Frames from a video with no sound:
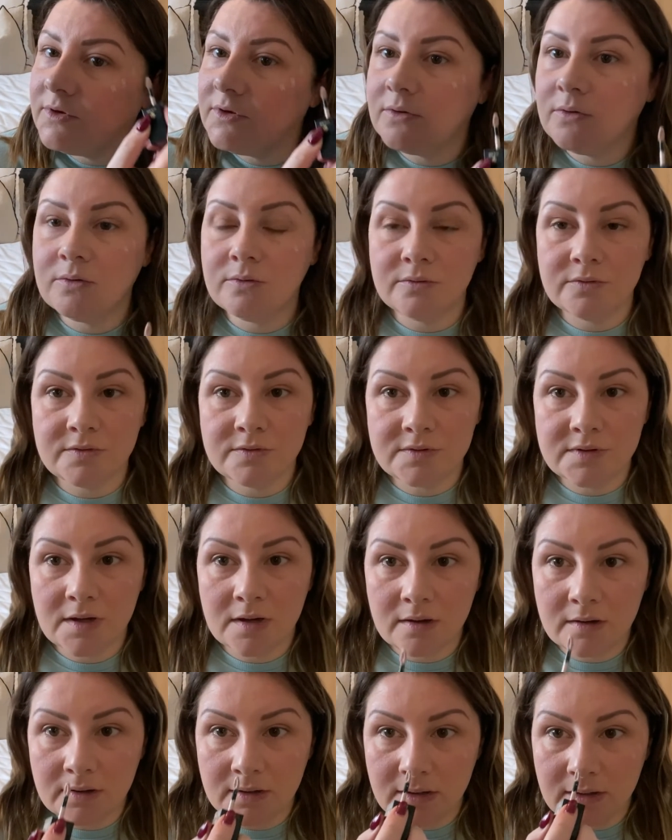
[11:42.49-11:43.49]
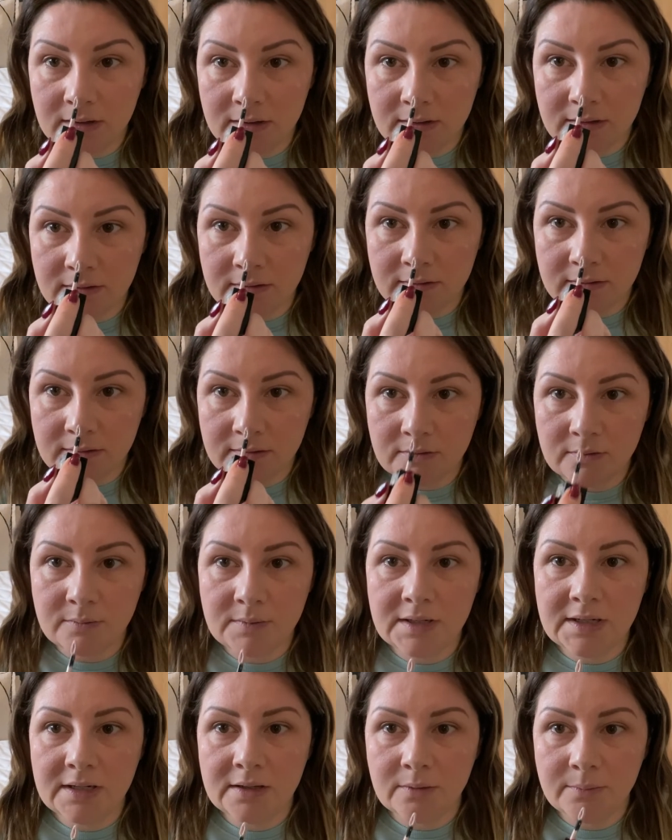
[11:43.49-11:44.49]
dots to highlight, and
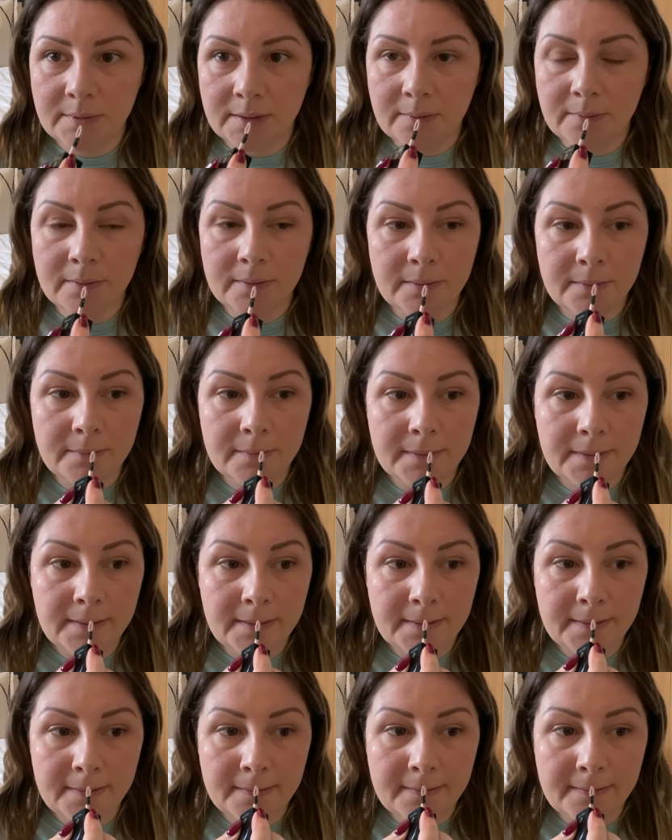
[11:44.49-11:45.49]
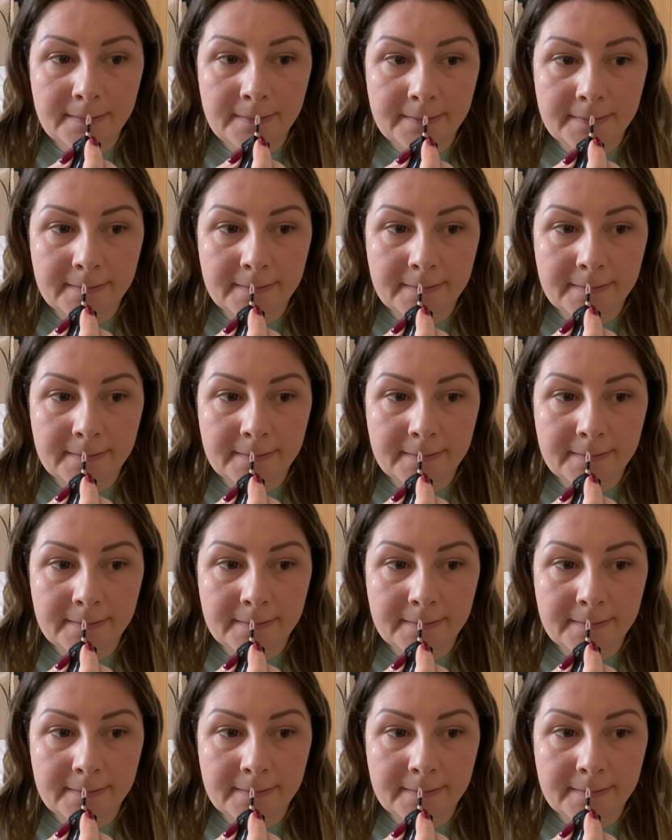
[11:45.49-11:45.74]
a little bit one on my nose,